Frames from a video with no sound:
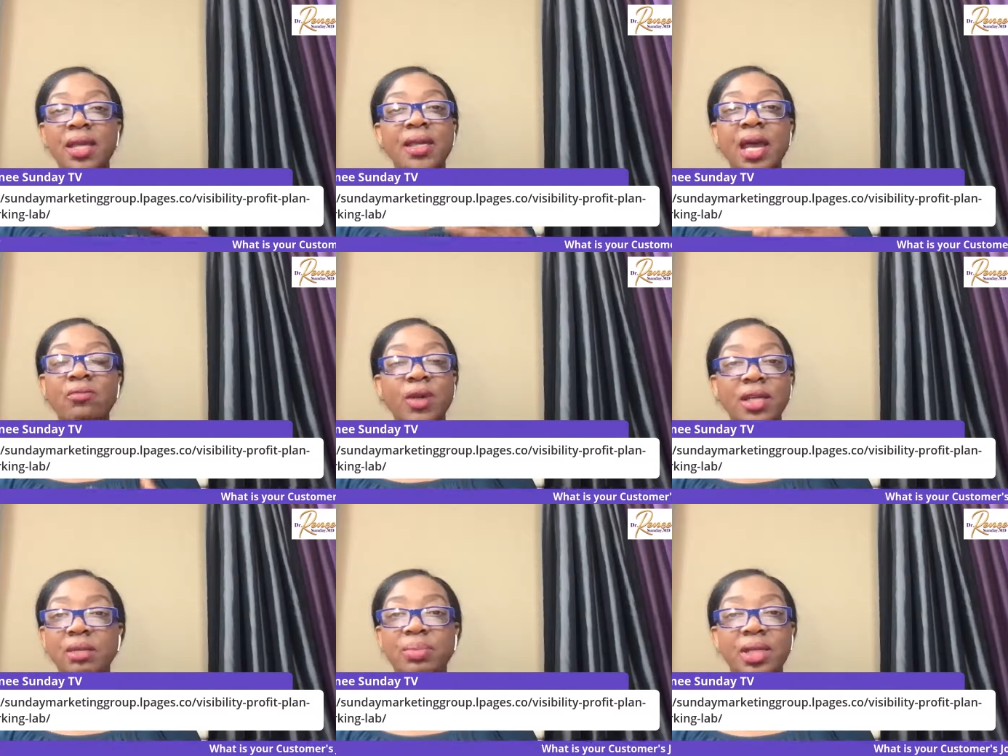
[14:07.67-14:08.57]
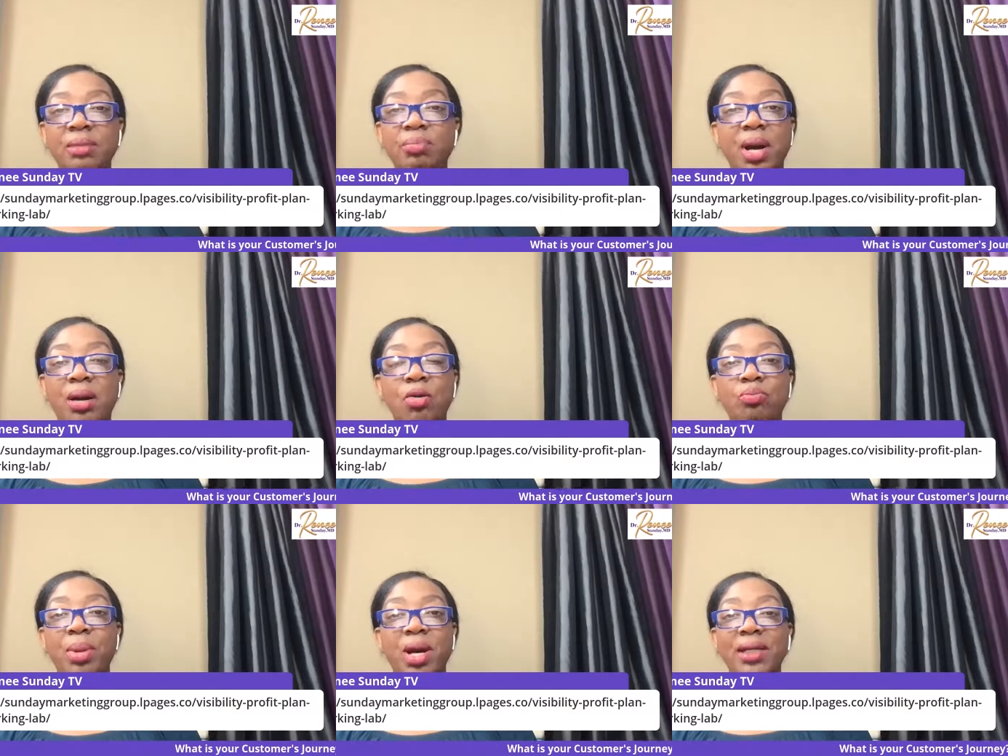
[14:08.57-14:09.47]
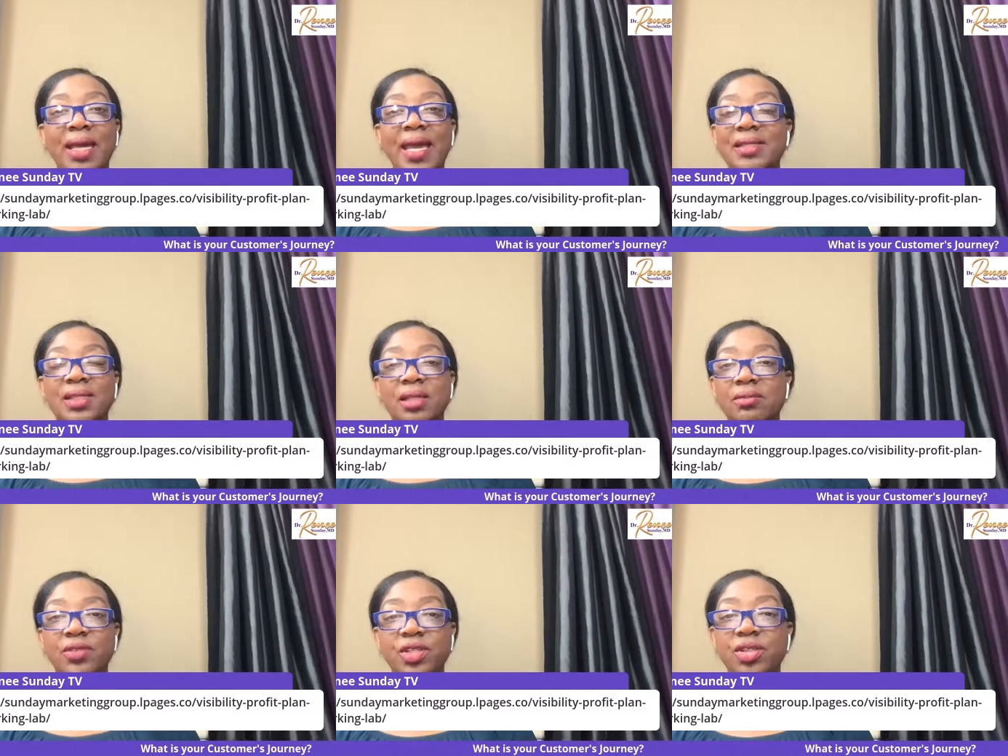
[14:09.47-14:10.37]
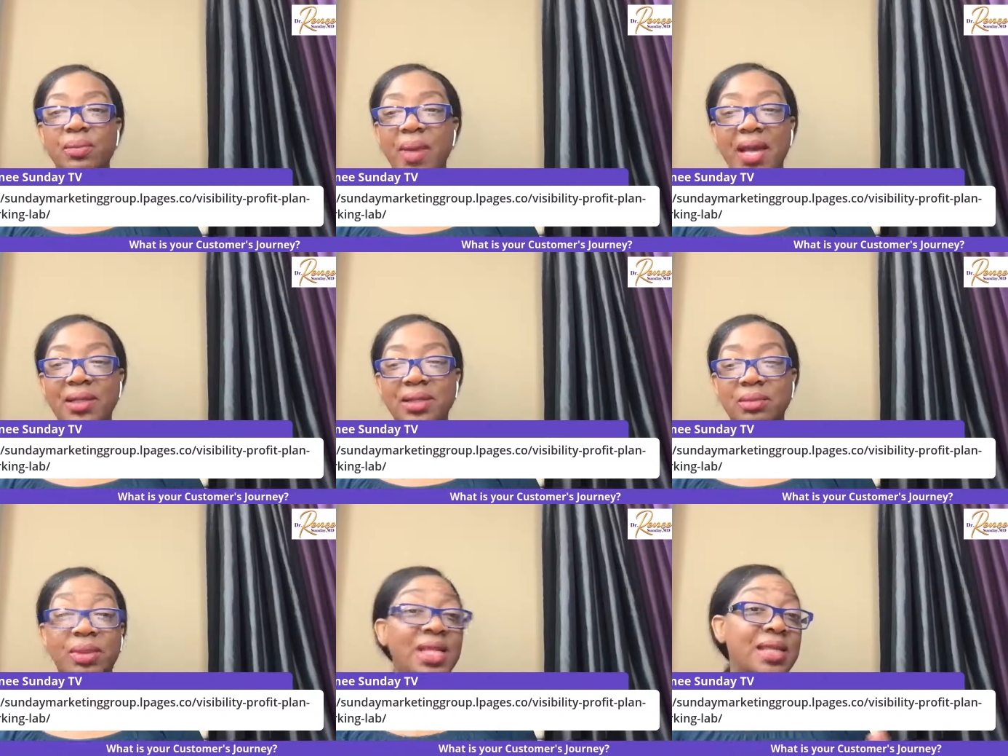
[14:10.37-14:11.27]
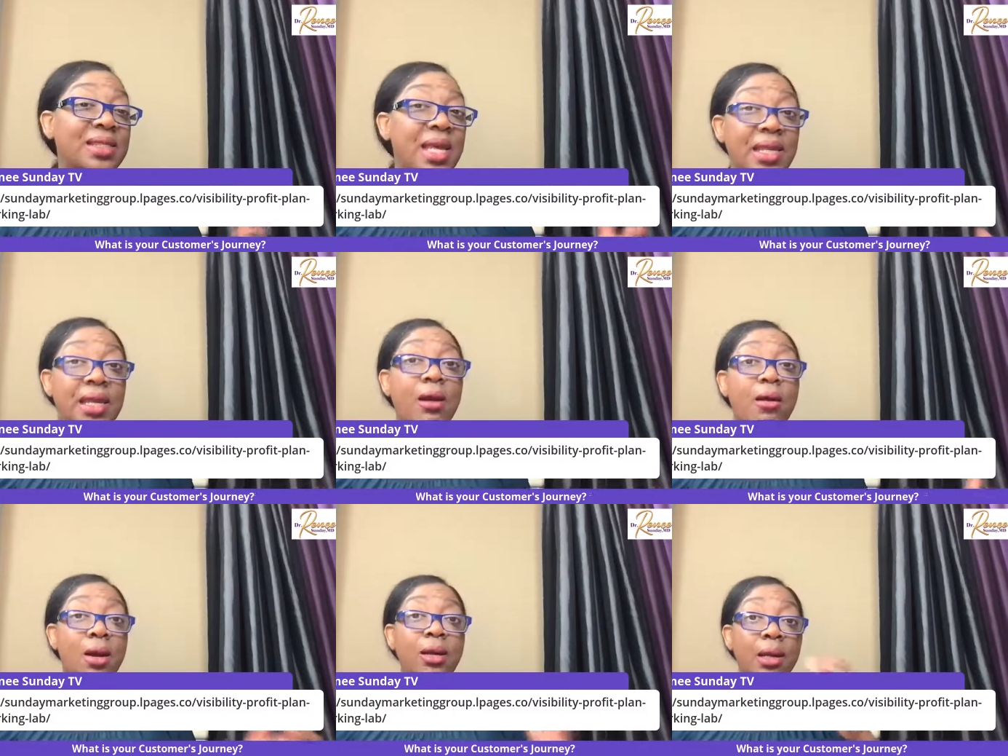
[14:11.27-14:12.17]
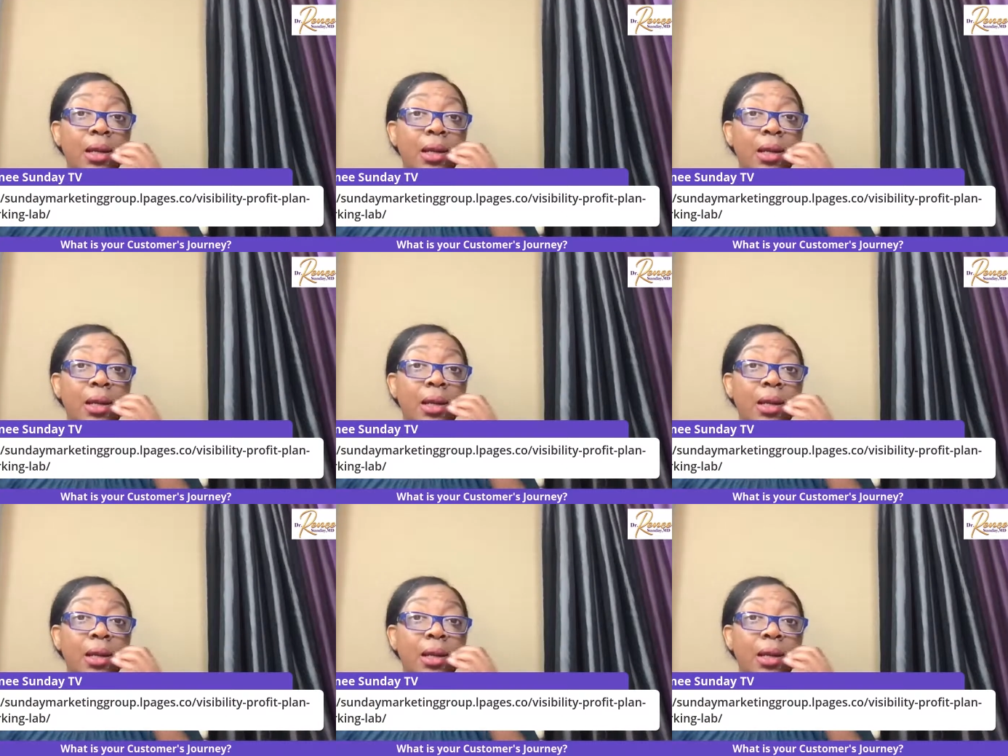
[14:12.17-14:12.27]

They're not ready to be on podcast, television, and magazine, but they say they are.